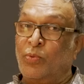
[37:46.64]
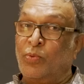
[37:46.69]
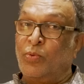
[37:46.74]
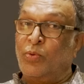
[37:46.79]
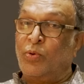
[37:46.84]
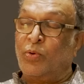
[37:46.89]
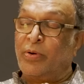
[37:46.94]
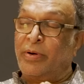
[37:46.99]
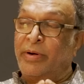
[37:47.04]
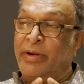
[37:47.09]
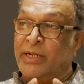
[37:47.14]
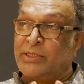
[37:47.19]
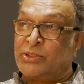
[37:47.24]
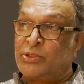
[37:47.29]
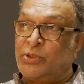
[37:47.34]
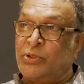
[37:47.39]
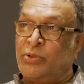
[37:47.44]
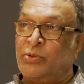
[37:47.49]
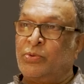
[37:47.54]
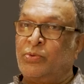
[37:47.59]
who are next
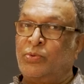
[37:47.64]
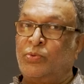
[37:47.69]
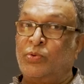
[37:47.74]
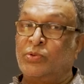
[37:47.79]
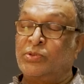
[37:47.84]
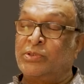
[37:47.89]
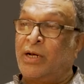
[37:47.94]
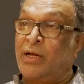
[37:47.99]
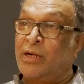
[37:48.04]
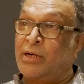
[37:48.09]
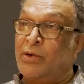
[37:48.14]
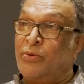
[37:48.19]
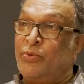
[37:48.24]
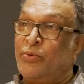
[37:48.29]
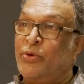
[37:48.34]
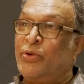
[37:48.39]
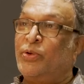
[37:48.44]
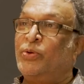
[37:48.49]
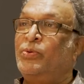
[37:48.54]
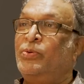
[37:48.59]
to you, who are
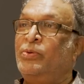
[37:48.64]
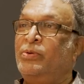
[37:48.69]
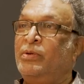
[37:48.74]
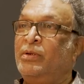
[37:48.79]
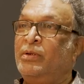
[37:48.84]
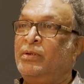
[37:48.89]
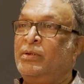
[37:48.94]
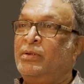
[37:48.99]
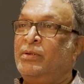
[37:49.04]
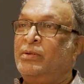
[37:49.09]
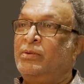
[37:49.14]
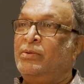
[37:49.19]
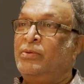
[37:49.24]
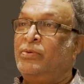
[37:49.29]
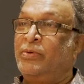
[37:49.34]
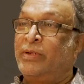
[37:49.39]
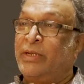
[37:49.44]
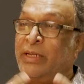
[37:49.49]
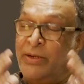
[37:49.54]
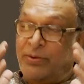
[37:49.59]
around you,
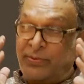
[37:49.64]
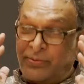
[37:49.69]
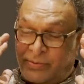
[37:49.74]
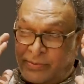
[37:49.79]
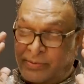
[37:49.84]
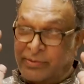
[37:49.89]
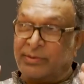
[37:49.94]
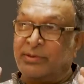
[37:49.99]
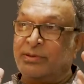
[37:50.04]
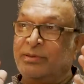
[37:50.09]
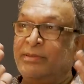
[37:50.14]
who give